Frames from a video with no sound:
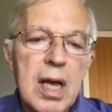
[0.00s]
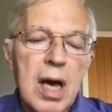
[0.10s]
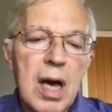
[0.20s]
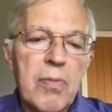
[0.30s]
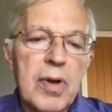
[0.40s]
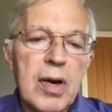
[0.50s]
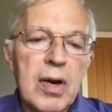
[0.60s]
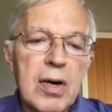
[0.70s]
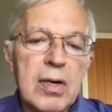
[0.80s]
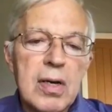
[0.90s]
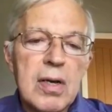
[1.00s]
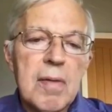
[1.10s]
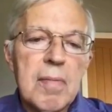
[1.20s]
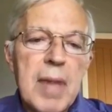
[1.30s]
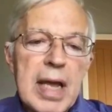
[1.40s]
We are
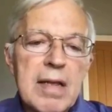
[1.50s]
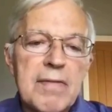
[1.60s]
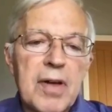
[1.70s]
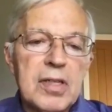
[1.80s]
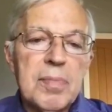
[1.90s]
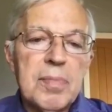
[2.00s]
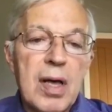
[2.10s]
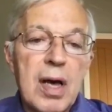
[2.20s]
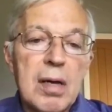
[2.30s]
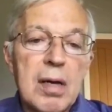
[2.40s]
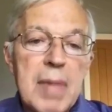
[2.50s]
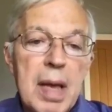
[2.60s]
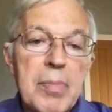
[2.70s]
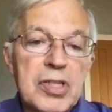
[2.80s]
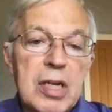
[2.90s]
mainly funded by our
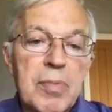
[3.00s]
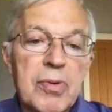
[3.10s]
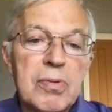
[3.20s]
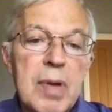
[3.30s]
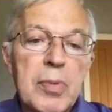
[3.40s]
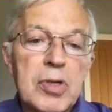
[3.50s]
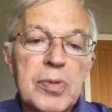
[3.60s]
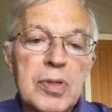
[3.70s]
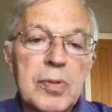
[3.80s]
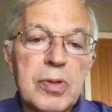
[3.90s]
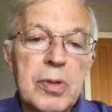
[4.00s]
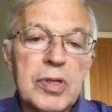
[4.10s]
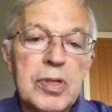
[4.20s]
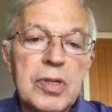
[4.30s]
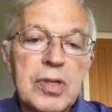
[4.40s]
membership through membership
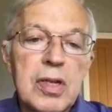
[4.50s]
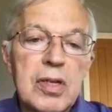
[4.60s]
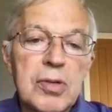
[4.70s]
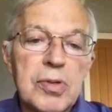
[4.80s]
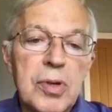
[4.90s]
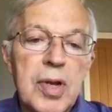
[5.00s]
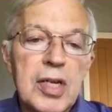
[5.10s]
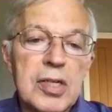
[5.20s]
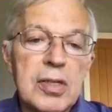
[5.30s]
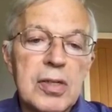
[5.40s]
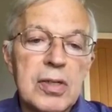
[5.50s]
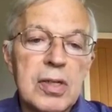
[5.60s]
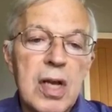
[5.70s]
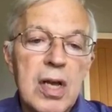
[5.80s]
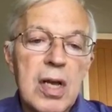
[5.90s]
subscriptions and additional
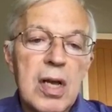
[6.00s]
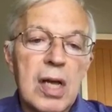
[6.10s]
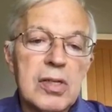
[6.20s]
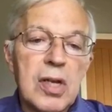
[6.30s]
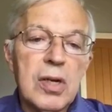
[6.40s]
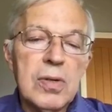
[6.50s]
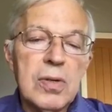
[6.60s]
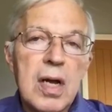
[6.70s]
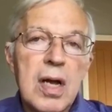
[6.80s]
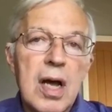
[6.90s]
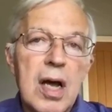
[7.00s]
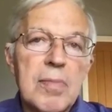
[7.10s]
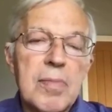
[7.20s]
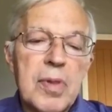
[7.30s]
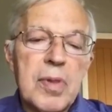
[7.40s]
donations. And so
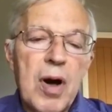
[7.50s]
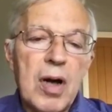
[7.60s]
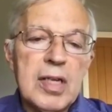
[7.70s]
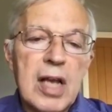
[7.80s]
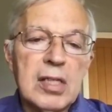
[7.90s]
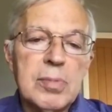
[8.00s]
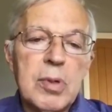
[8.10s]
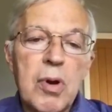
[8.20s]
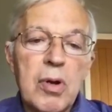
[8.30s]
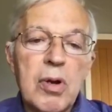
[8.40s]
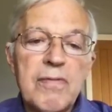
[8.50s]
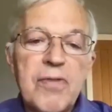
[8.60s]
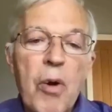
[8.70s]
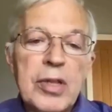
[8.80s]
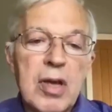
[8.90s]
the party has to be run on a
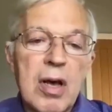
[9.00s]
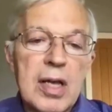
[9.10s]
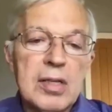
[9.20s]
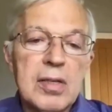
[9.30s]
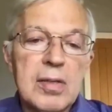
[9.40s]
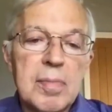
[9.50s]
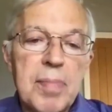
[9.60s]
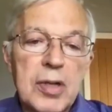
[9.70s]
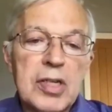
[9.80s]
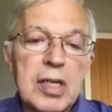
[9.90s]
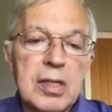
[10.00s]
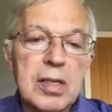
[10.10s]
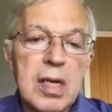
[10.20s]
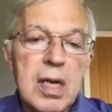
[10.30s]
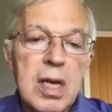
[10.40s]
very tight
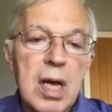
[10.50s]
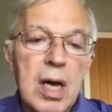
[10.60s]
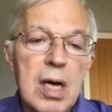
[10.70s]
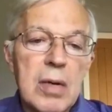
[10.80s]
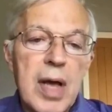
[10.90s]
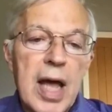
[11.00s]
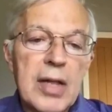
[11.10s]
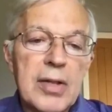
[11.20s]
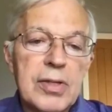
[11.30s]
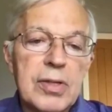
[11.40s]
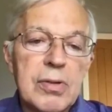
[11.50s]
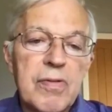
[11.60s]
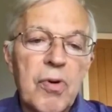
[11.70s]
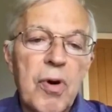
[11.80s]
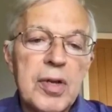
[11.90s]
budget and to
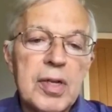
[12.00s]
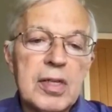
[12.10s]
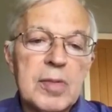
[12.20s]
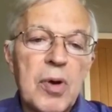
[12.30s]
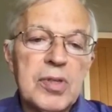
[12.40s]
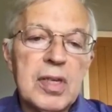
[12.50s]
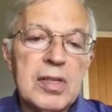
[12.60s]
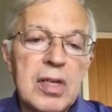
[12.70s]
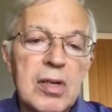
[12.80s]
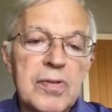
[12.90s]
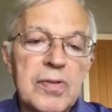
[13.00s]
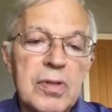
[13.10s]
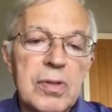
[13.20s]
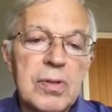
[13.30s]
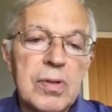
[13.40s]
avoid exposing itself
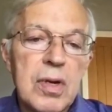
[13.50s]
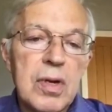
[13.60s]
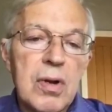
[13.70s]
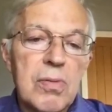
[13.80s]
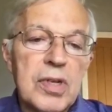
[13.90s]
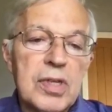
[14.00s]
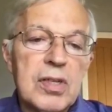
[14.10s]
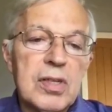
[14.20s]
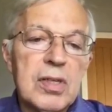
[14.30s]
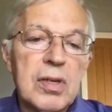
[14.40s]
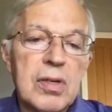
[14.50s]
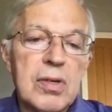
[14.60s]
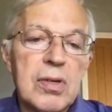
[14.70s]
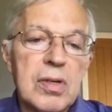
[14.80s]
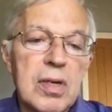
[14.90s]
to risks that
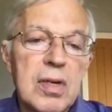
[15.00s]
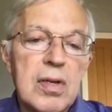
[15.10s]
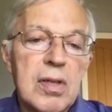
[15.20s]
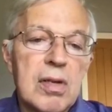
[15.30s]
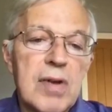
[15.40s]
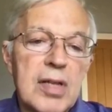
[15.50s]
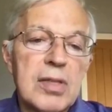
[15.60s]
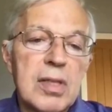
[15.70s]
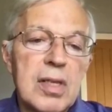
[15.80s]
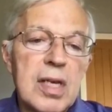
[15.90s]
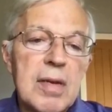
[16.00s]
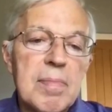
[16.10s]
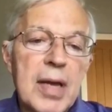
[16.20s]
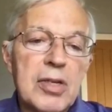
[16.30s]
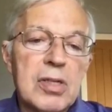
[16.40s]
could threaten the
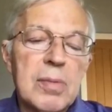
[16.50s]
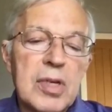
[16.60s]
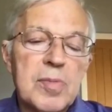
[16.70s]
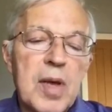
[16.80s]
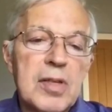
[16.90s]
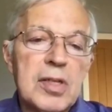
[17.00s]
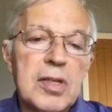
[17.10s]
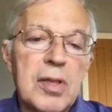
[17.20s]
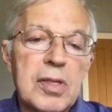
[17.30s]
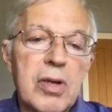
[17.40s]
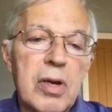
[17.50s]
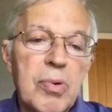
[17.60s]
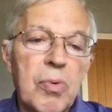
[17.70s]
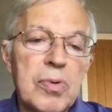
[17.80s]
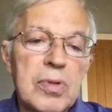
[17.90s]
mainstream expenditure that's so
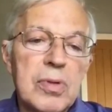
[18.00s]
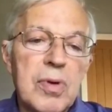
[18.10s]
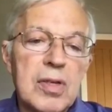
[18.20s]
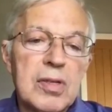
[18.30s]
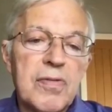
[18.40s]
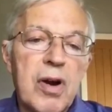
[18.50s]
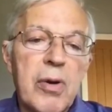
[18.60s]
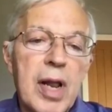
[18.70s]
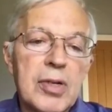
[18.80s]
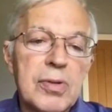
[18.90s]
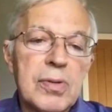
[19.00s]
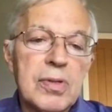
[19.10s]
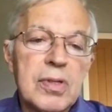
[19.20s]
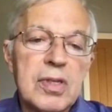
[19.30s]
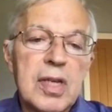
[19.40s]
important to us for our electoral
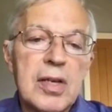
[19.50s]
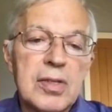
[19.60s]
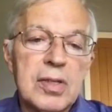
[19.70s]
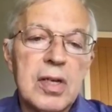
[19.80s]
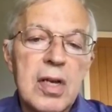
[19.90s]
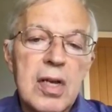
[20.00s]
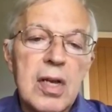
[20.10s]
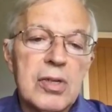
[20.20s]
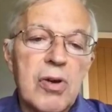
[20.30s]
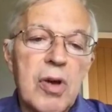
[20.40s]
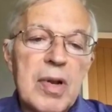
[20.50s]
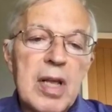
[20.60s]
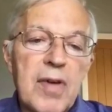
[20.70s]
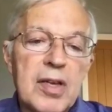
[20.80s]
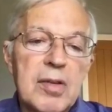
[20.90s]
success. So I
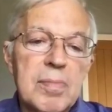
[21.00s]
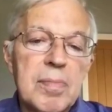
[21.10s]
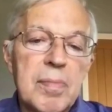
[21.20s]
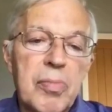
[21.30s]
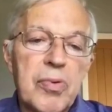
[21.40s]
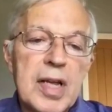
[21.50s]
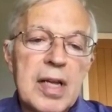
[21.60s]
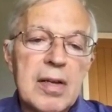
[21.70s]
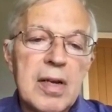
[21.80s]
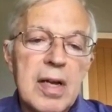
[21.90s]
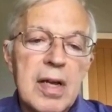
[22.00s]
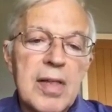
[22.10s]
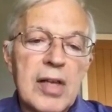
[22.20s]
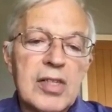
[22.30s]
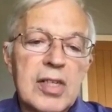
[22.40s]
believe I can bring
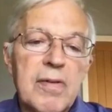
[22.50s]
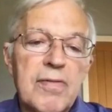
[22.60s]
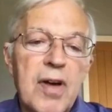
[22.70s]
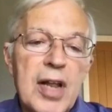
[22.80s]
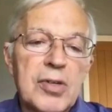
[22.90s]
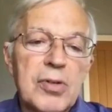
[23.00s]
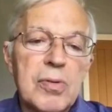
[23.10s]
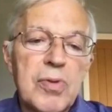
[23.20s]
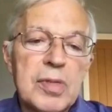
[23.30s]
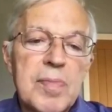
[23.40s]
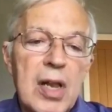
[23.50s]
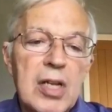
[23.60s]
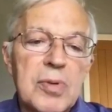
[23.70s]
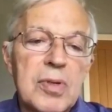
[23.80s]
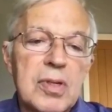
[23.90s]
that skill of financial risk
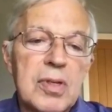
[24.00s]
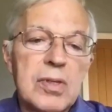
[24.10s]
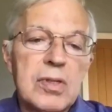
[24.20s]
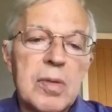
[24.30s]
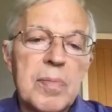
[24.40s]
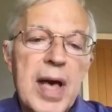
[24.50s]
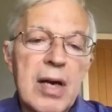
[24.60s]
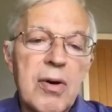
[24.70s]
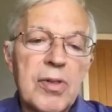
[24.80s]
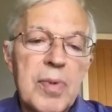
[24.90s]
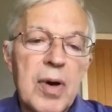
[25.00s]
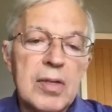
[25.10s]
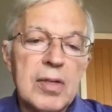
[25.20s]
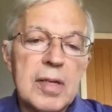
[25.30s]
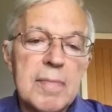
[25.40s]
management to bear on the
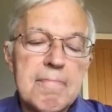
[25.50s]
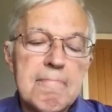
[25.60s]
party.